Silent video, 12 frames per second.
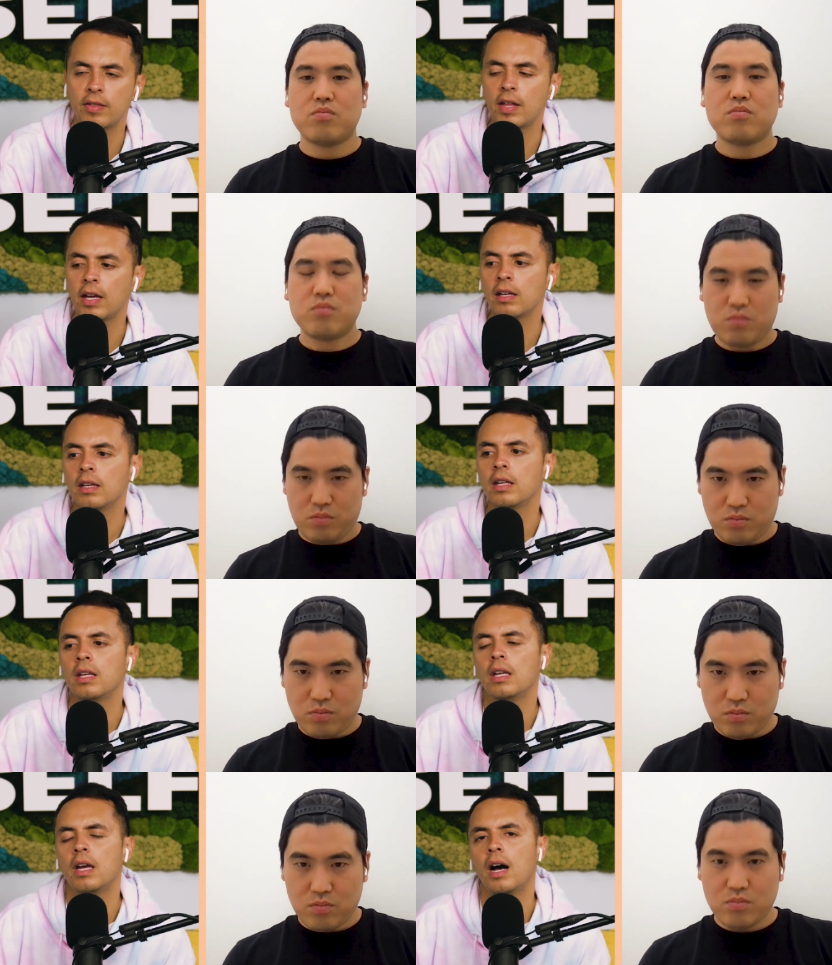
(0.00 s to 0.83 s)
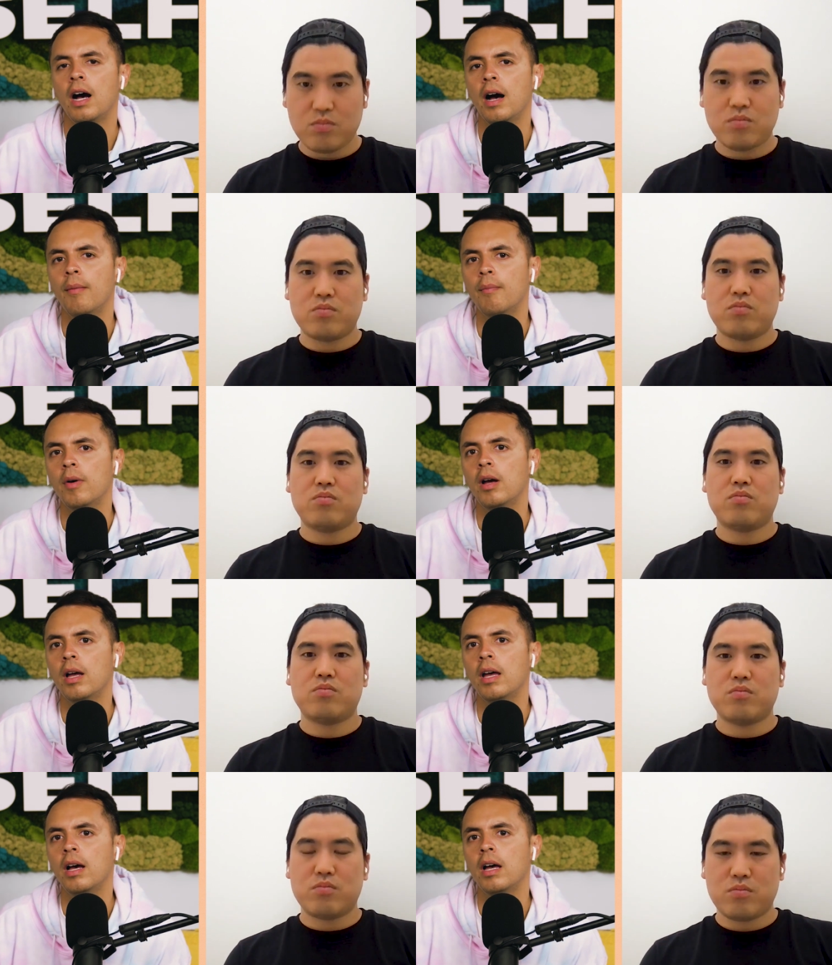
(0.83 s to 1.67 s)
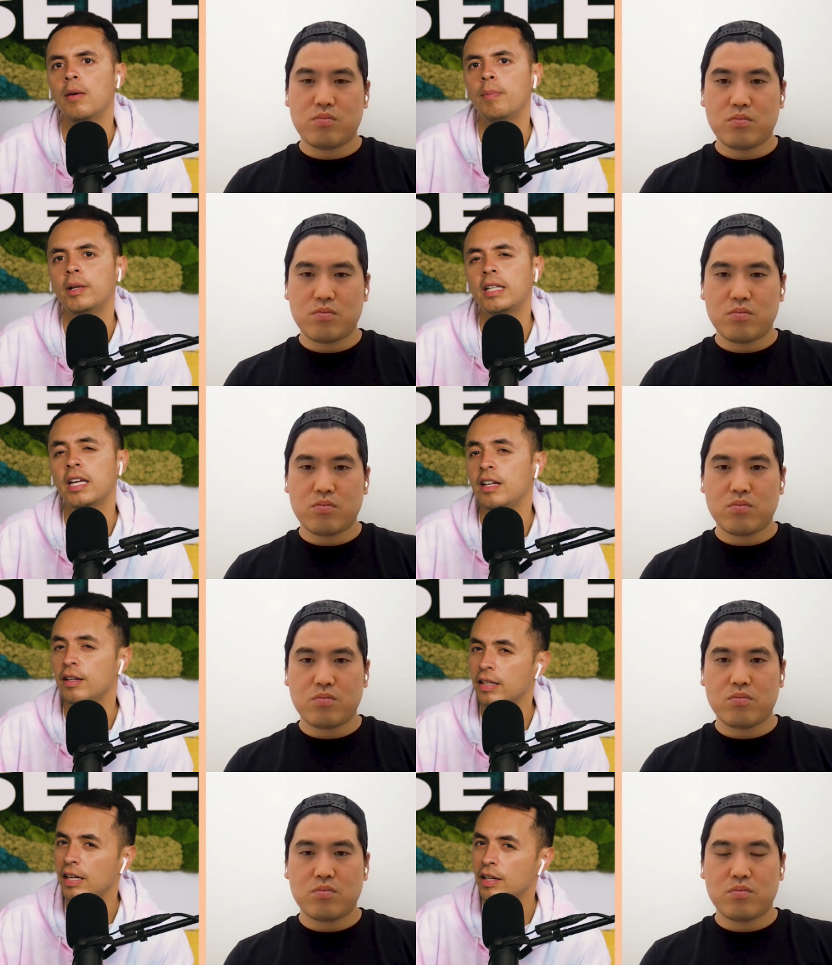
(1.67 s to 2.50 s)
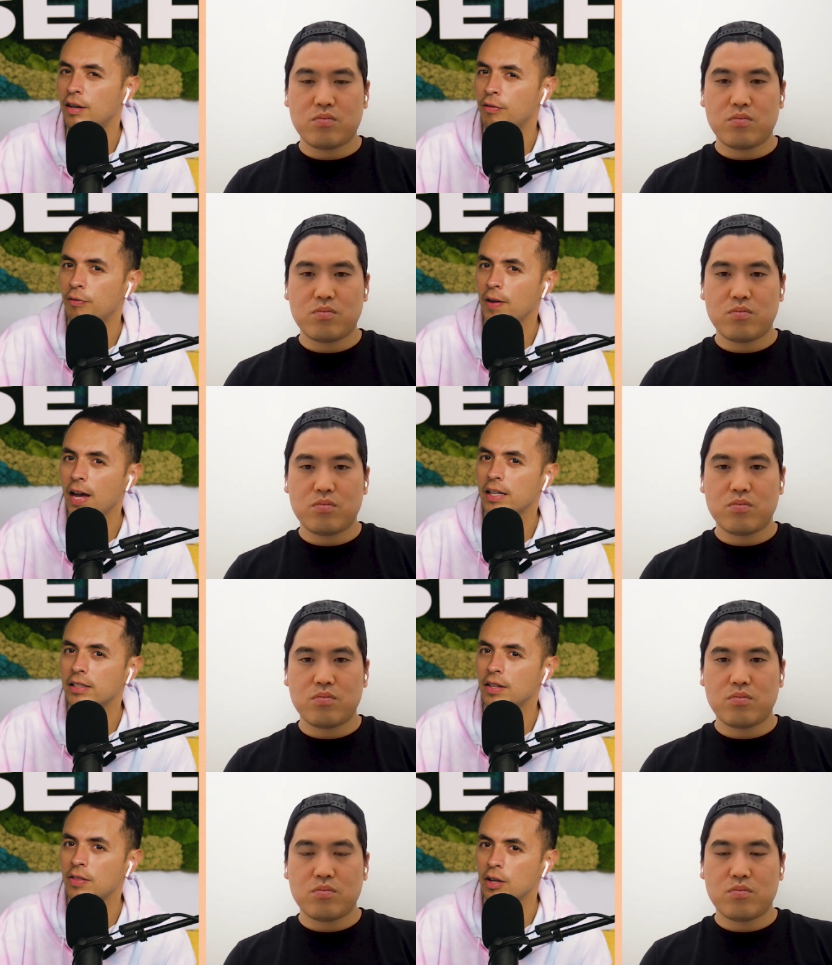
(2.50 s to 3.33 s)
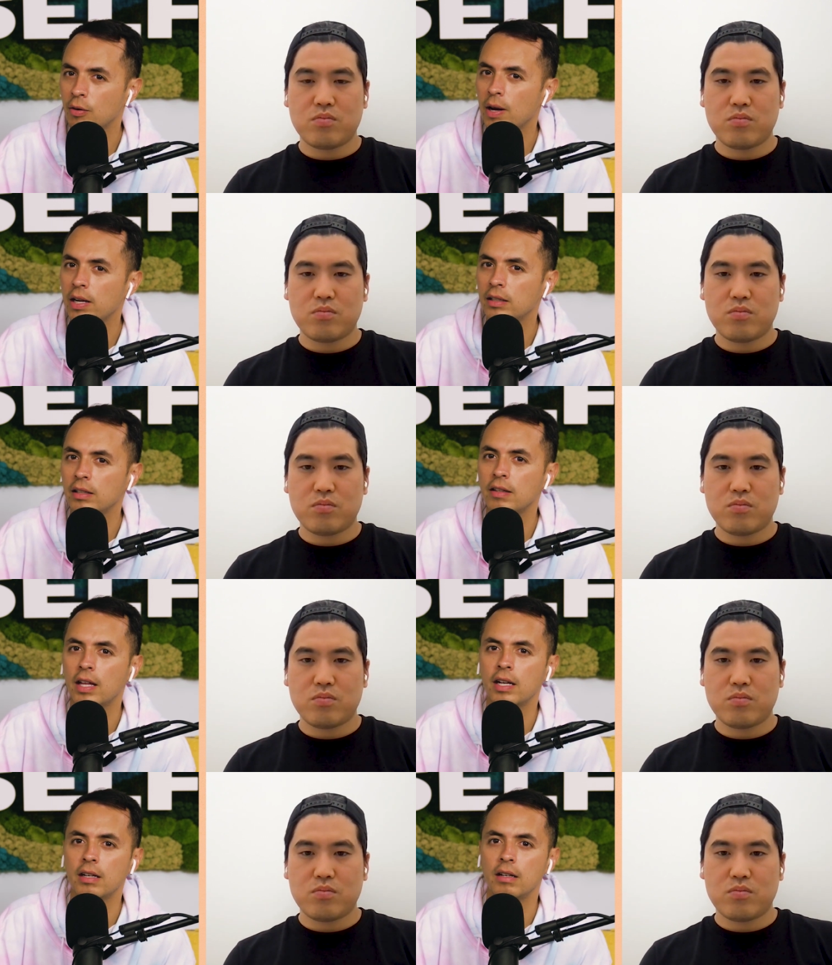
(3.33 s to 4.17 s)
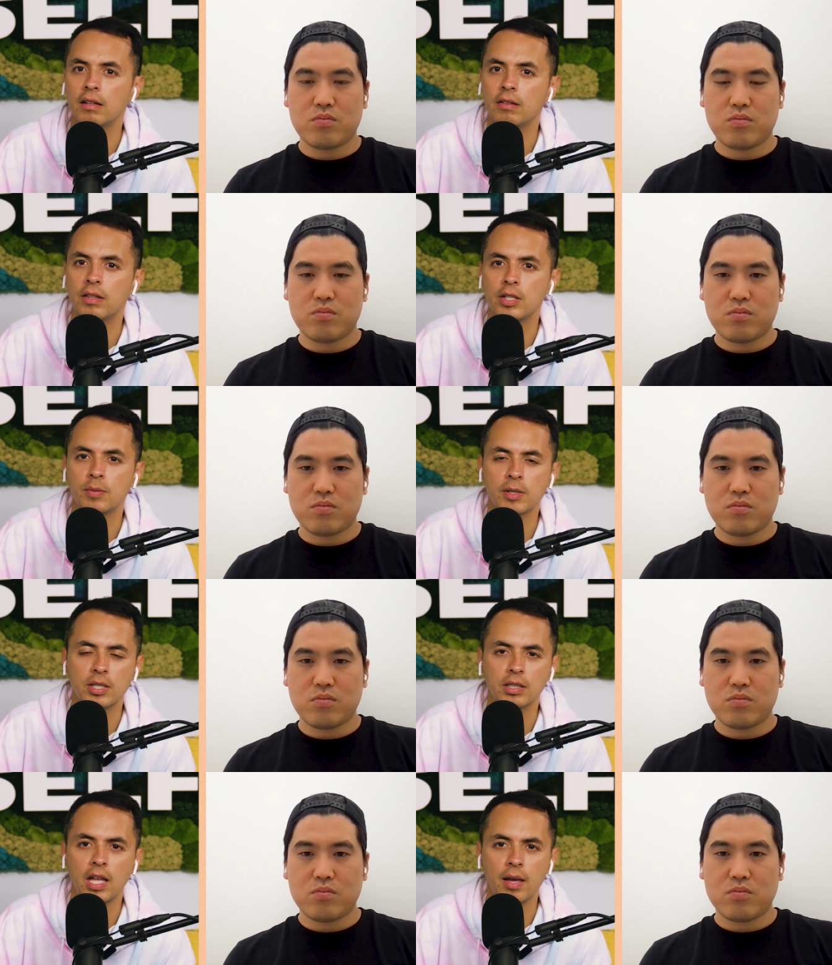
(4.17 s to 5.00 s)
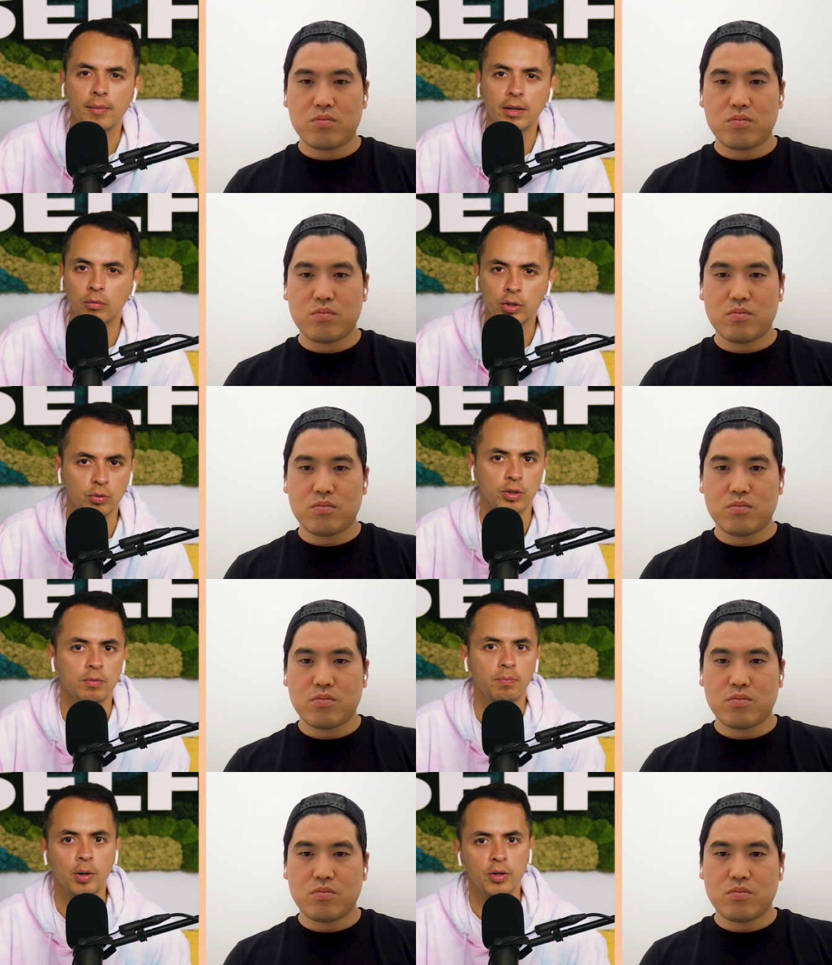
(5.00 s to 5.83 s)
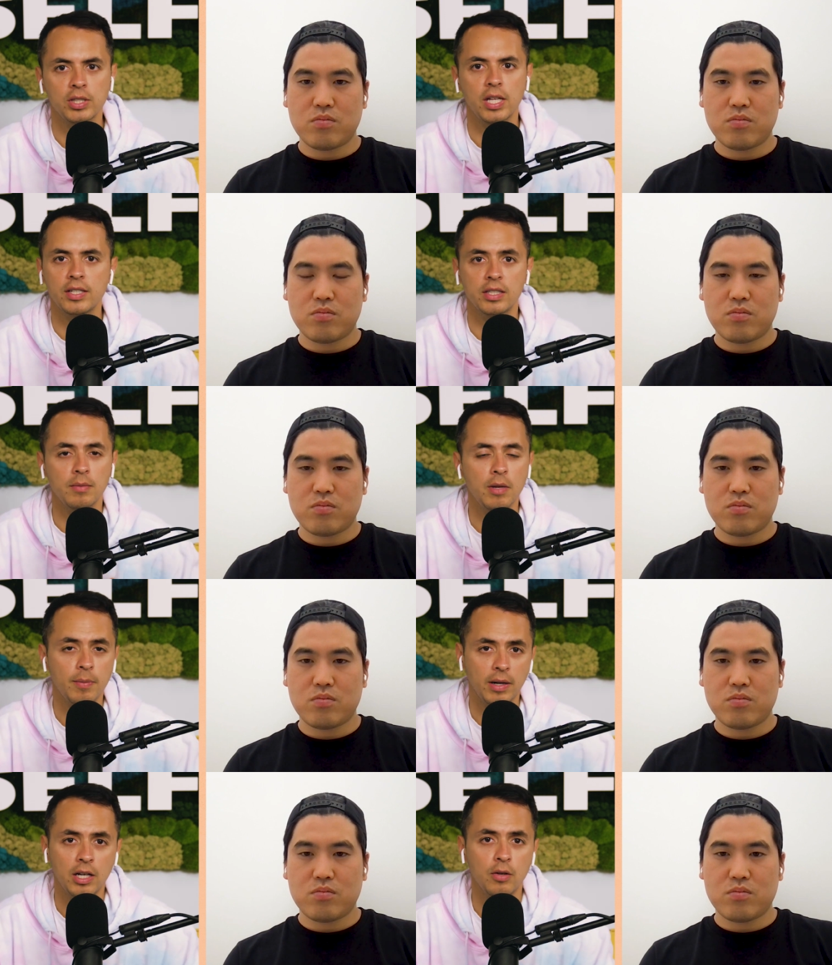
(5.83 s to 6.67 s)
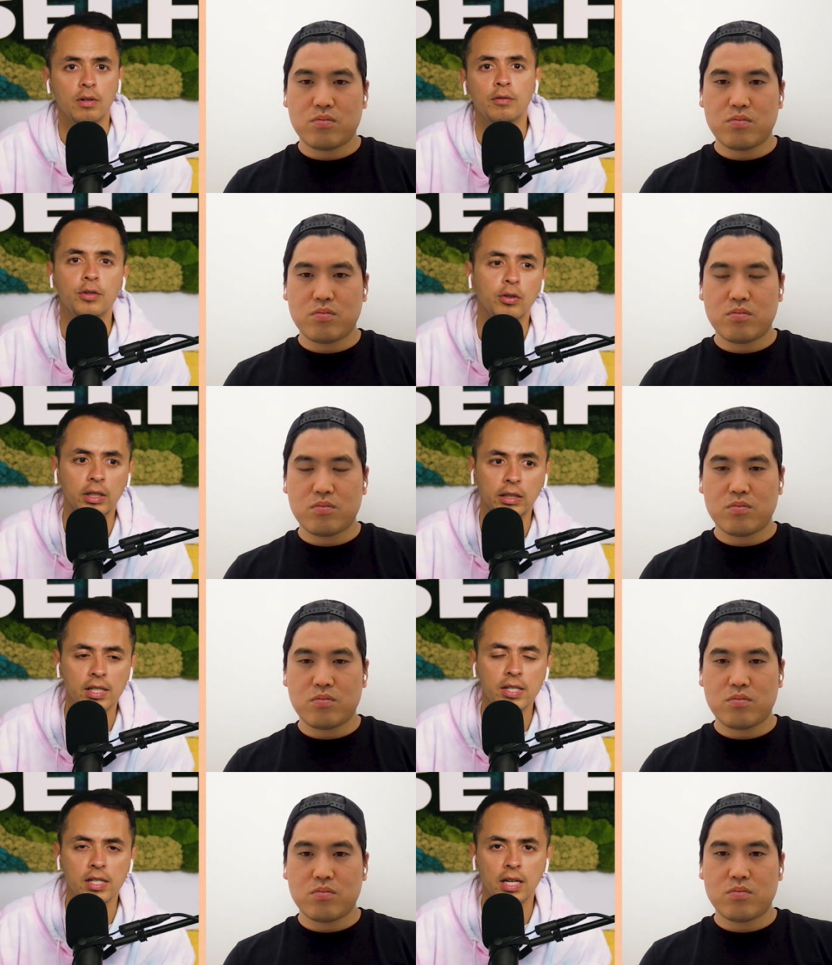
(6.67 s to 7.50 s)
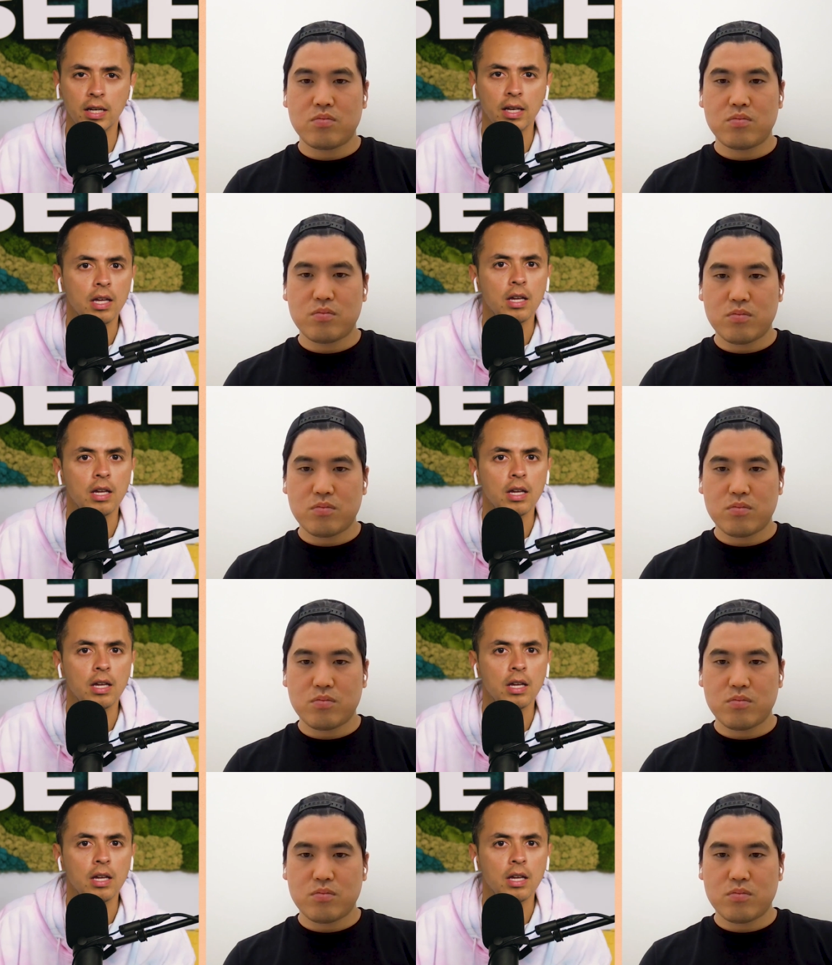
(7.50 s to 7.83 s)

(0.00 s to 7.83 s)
Speaker 1: thing. Um, uh, but can it can it affect theoretically then this misalignment, which was personalized to me, but anyone viewing and listening,